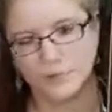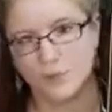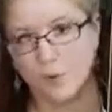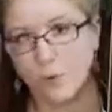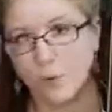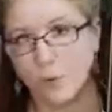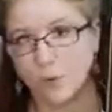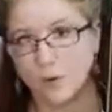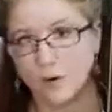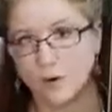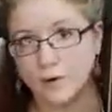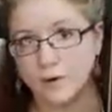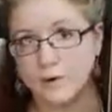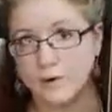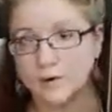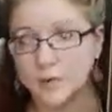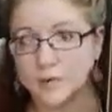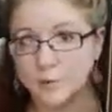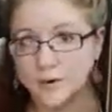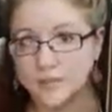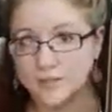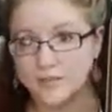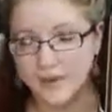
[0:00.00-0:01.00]
or
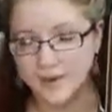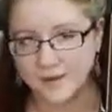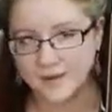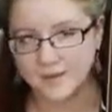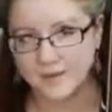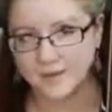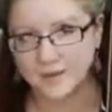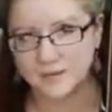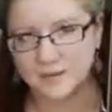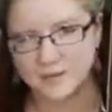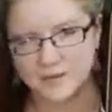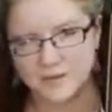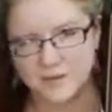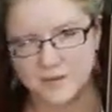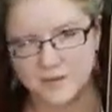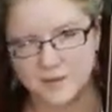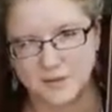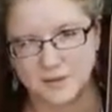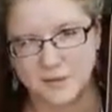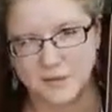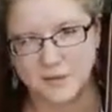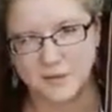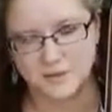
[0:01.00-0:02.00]
with none, which is
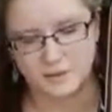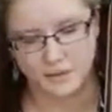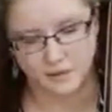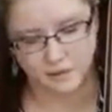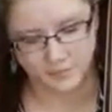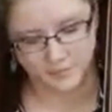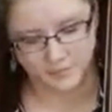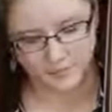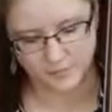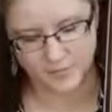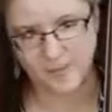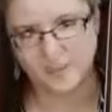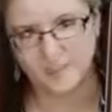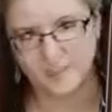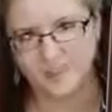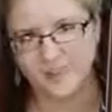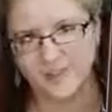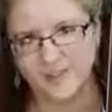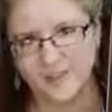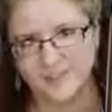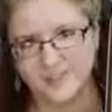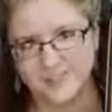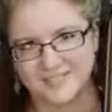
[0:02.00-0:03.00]
kind of hard for me
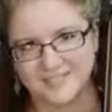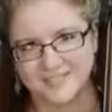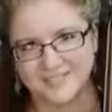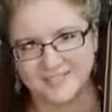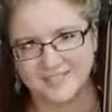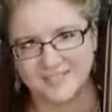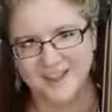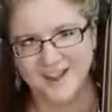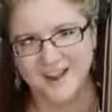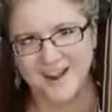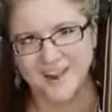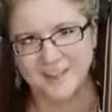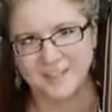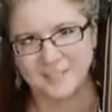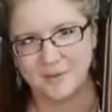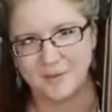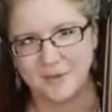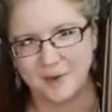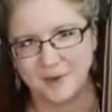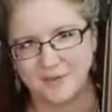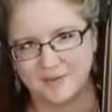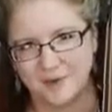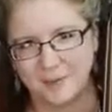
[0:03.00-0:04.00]
because I
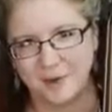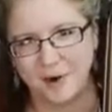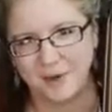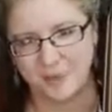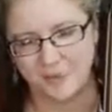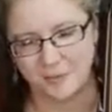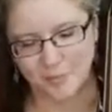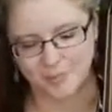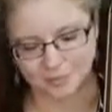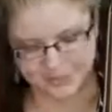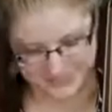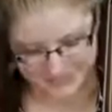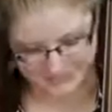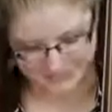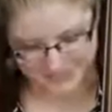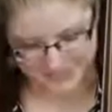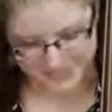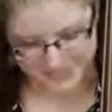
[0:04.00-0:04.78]
play with vibrato most of the